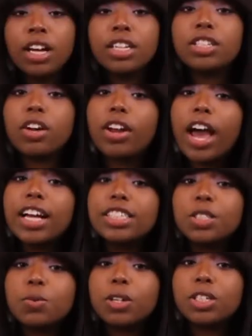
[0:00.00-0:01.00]
So now I
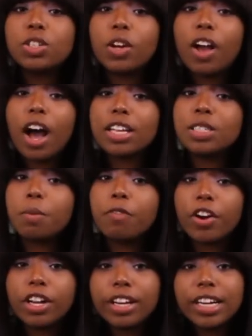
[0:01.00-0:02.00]
just want to show you all some
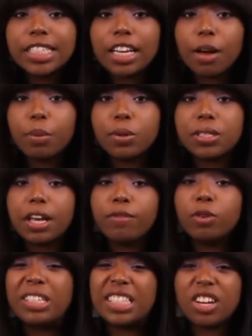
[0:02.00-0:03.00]
further examples
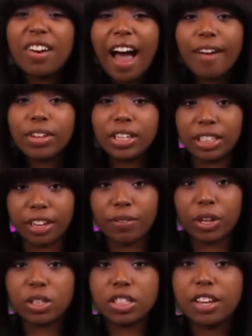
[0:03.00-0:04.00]
if you still have a
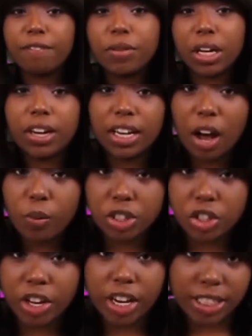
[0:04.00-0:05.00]
difficulty figuring out
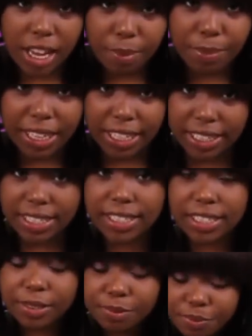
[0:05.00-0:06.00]
what your hair type
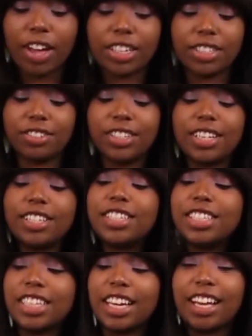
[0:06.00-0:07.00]
is. As you can
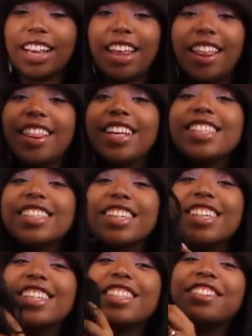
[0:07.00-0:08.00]
see, this
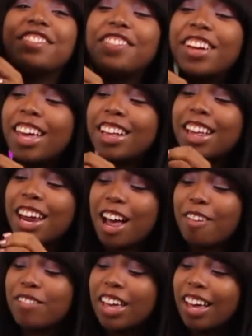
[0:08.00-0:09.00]
is a wig that
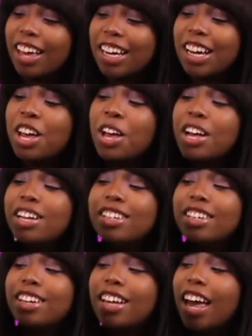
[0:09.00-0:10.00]
I made
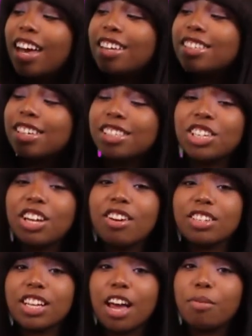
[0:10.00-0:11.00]
like such a
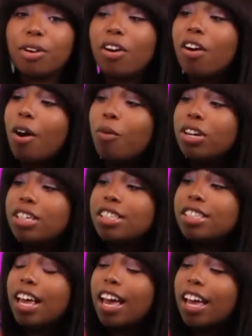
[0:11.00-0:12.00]
long time ago. I want to
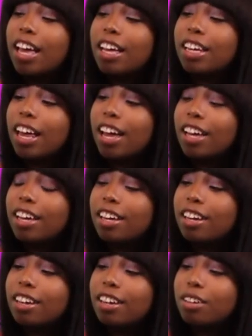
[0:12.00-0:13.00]
say like
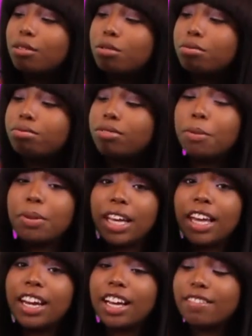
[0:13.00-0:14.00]
uh, oof, the
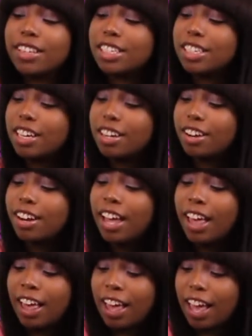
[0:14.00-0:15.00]
beginning of this year,
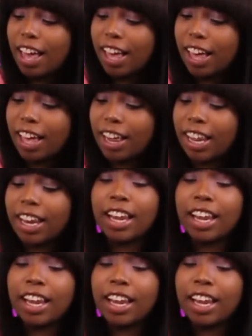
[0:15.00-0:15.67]
and it